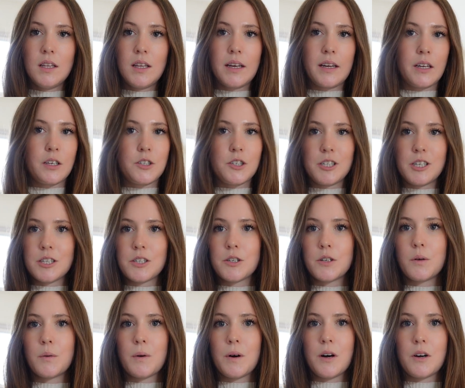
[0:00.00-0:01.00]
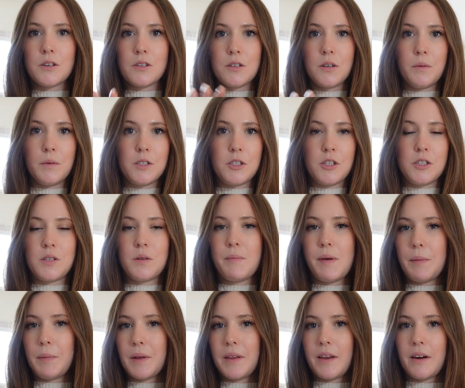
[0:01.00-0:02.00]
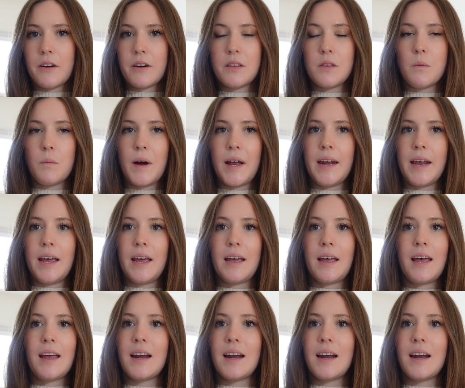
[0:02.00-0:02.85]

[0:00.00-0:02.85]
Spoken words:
like a traditional rehearsal with just the people that are in the wedding,